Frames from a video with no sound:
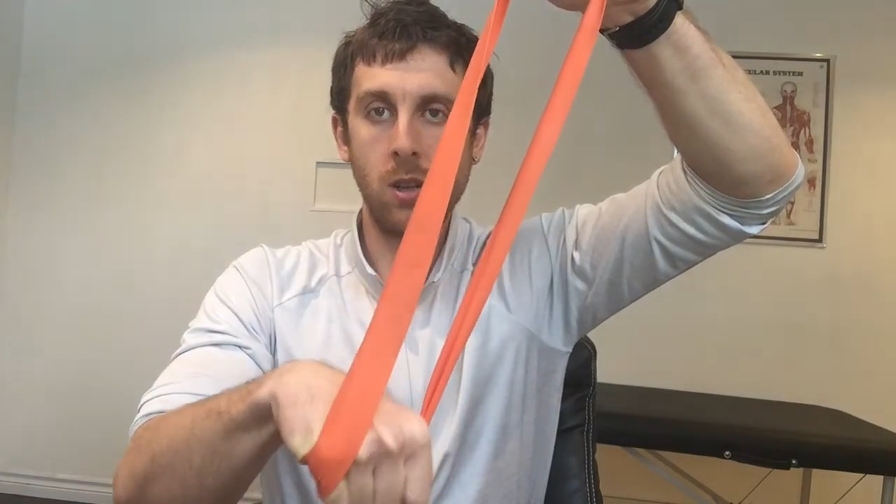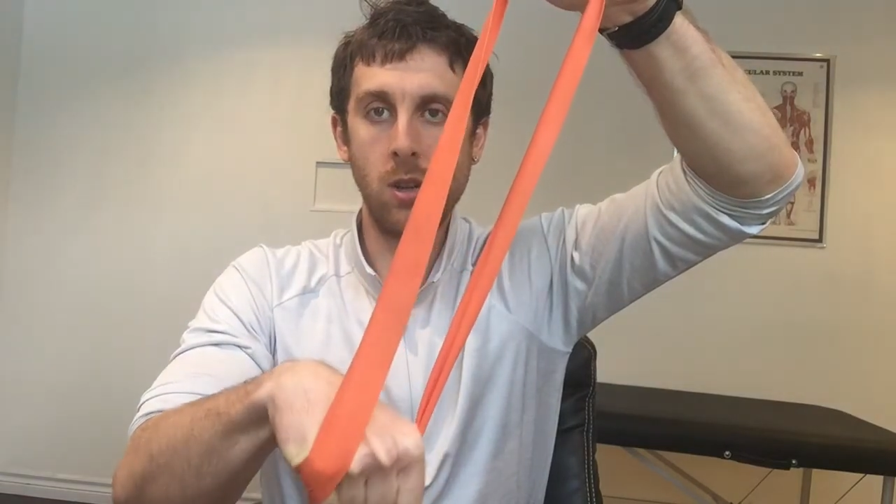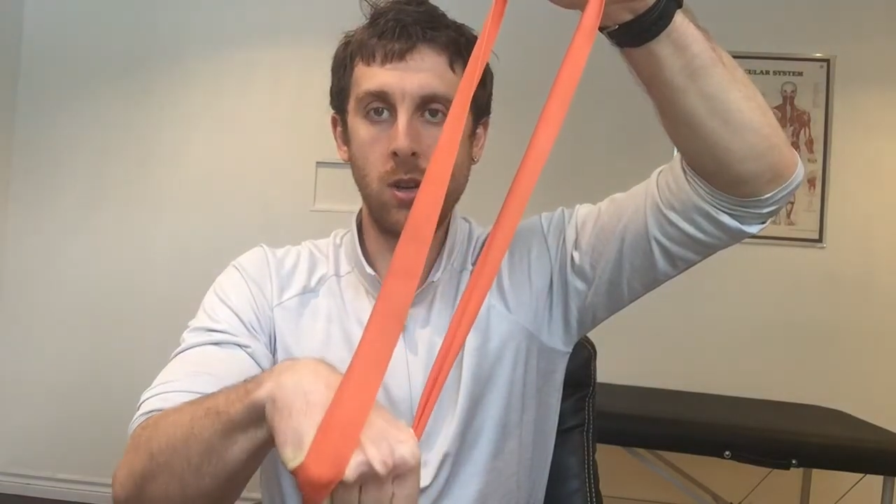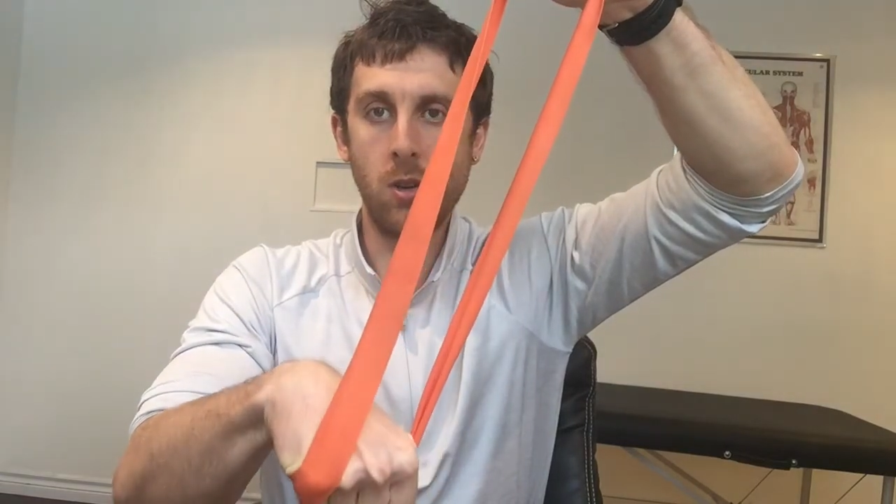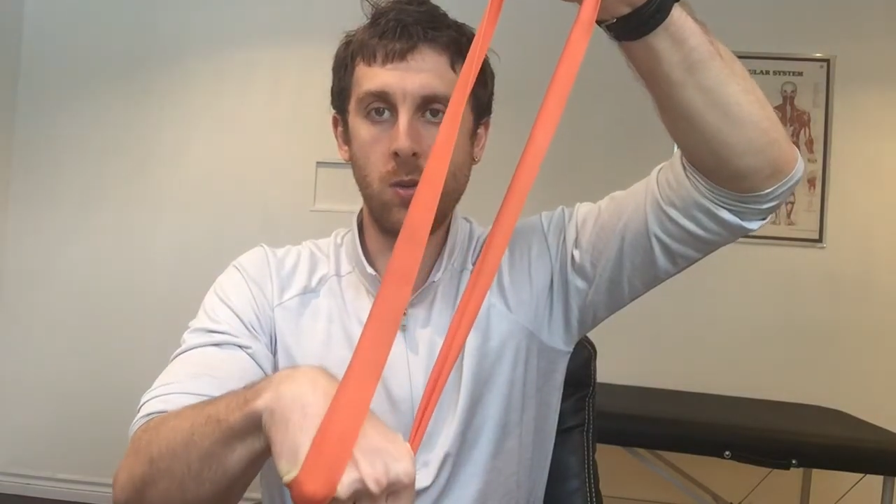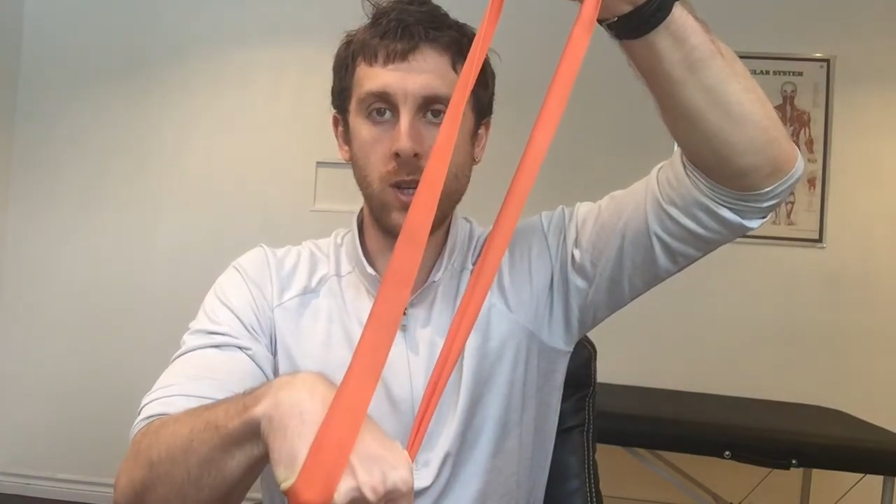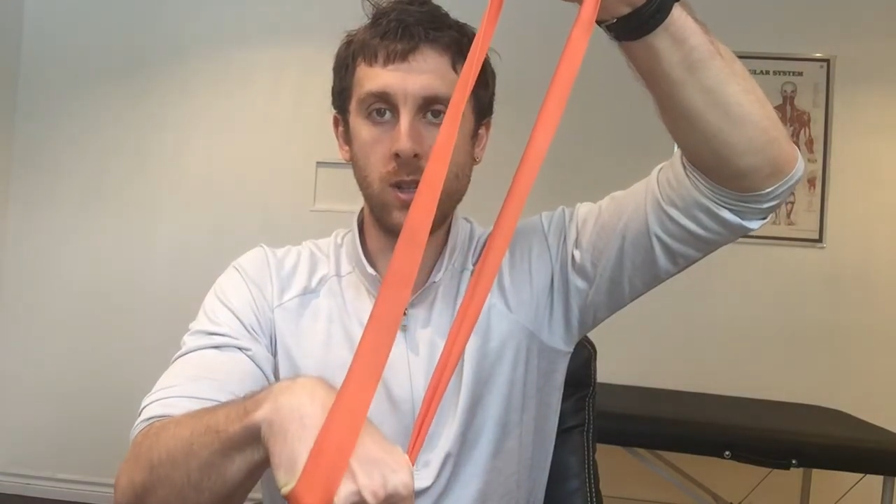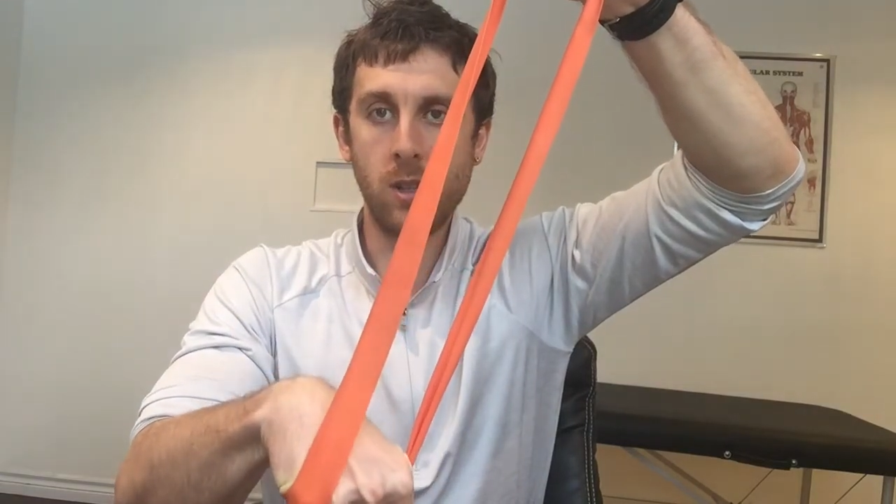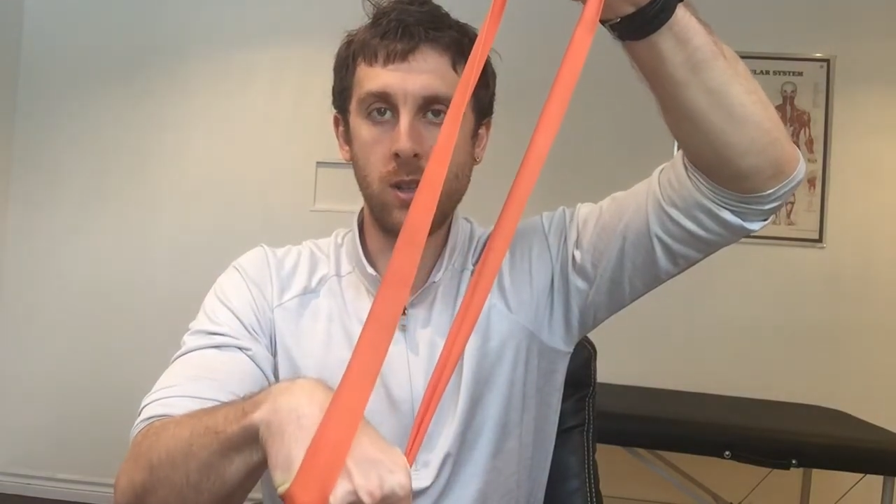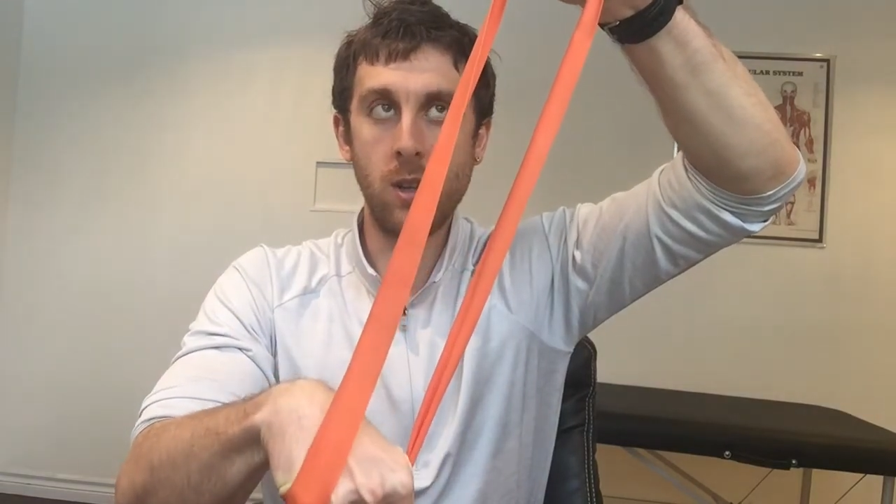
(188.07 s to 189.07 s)
your
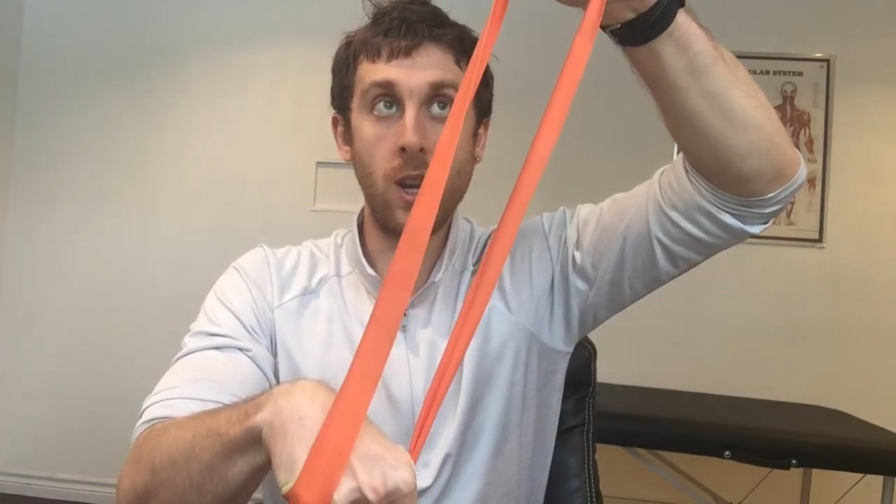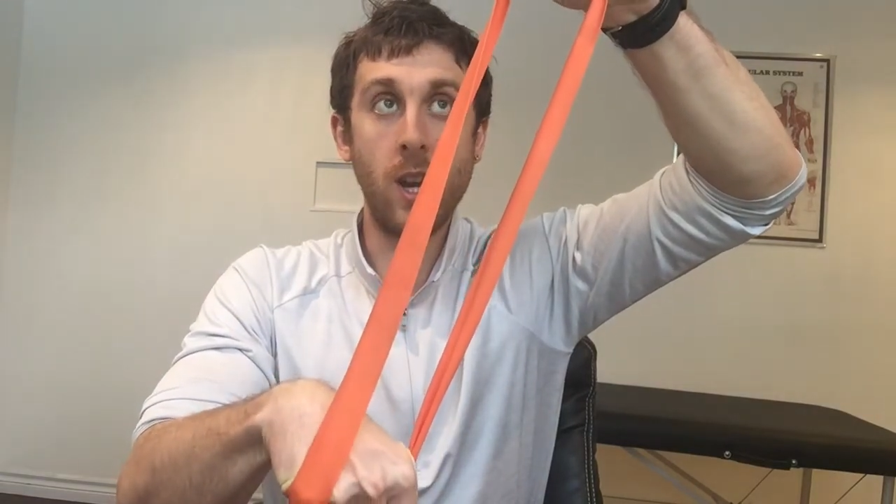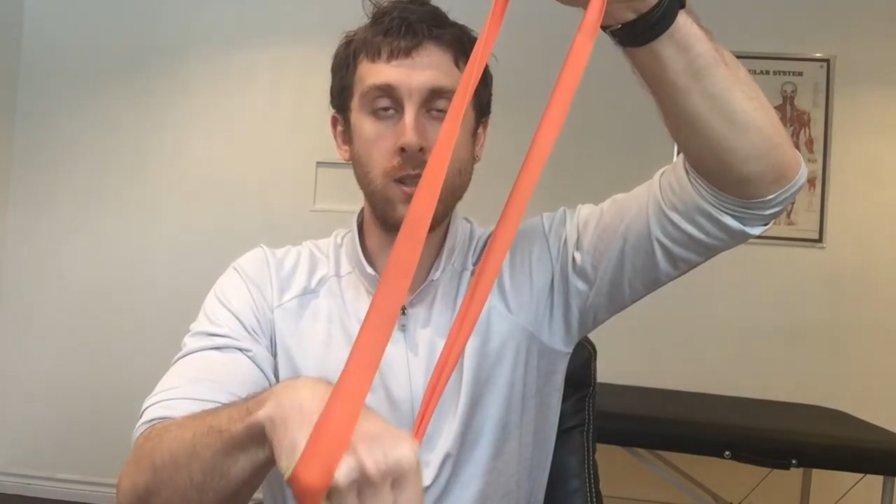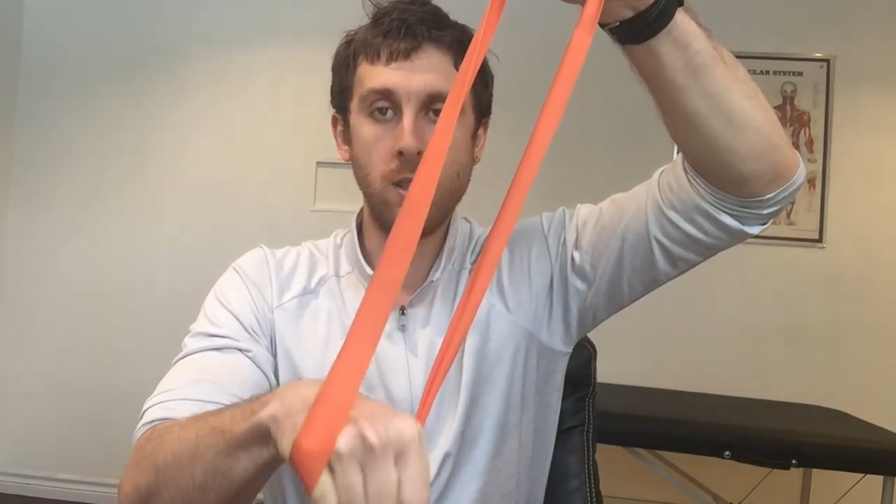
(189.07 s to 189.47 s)
wrist as